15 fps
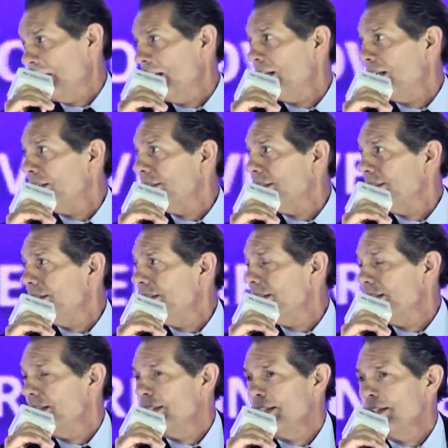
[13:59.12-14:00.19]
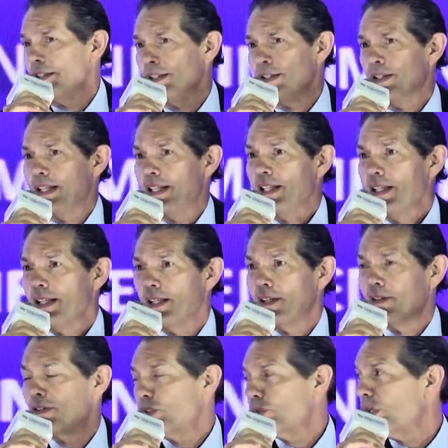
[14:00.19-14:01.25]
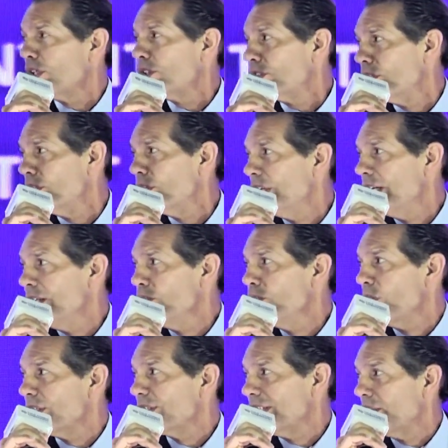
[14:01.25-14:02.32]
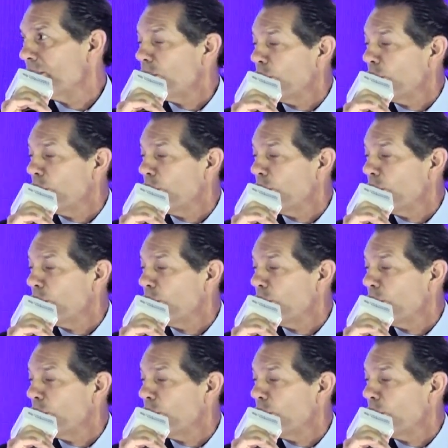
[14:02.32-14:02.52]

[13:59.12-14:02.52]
for the last couple of years. But I'm saying that at least someone has agreed